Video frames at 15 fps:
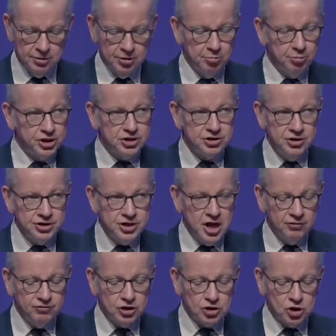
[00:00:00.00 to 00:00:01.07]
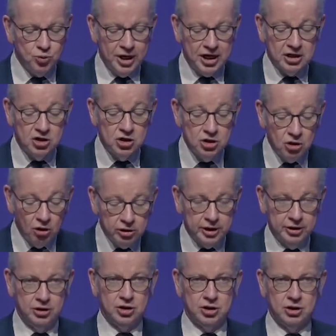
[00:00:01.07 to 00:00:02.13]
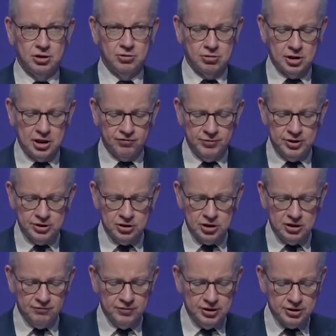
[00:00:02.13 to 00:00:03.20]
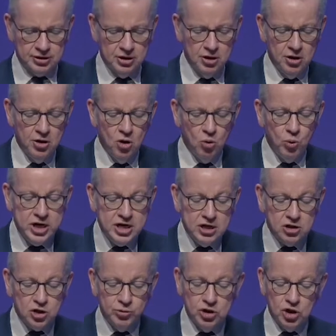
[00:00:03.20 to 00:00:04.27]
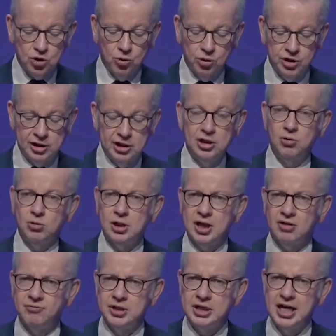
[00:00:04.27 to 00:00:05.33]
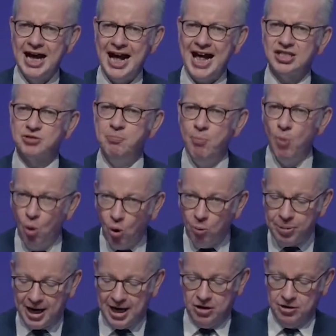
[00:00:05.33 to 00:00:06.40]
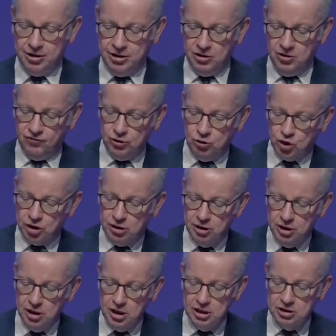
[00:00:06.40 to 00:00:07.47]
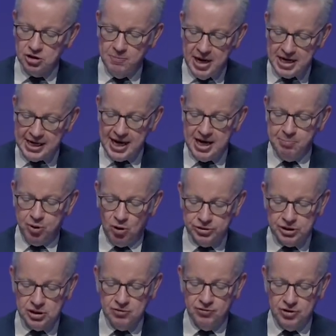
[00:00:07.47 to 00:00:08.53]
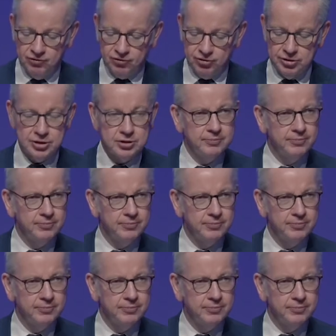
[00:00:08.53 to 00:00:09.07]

But it's not enough just to acknowledge local government's achievements. We need to ensure that local government has more power in the future to make a positive difference.